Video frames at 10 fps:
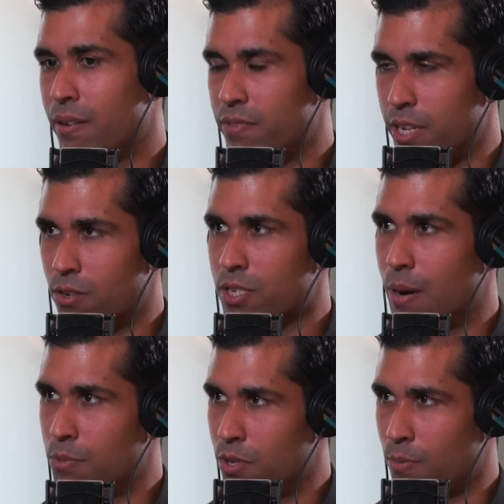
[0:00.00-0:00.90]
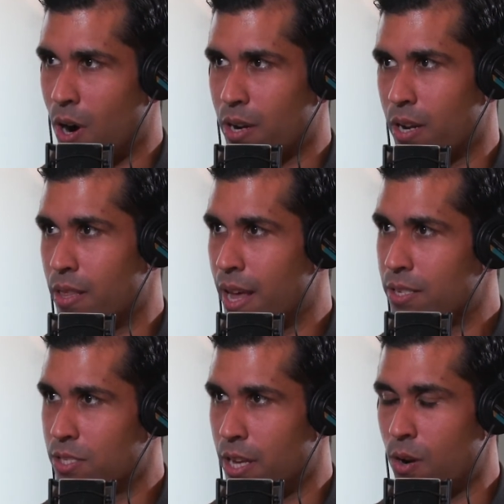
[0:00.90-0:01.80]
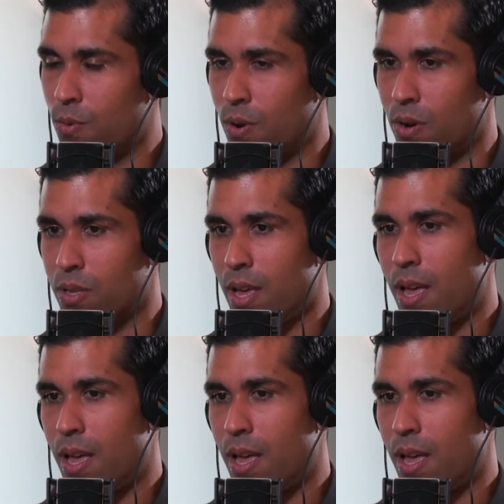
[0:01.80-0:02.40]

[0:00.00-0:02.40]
of deals come to the market in the STO world